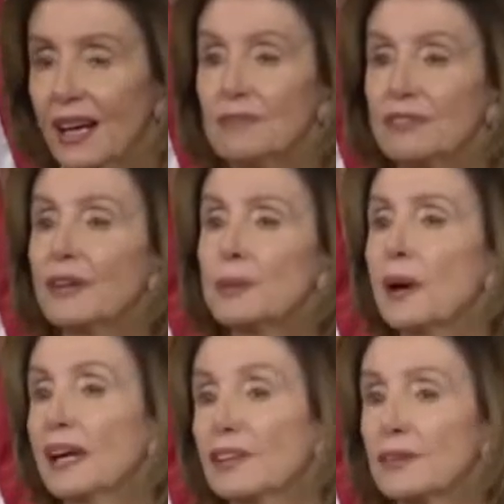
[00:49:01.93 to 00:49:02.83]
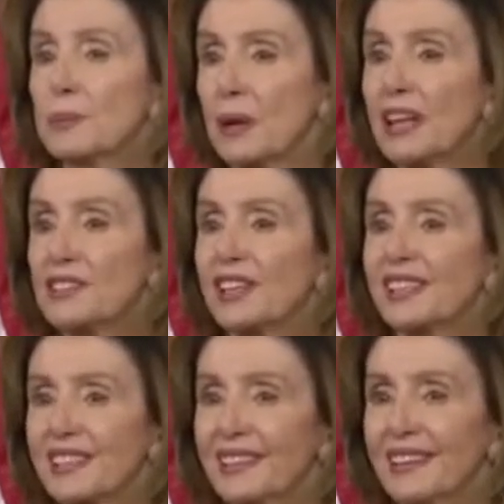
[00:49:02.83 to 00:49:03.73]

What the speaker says: I'm very proud of the president.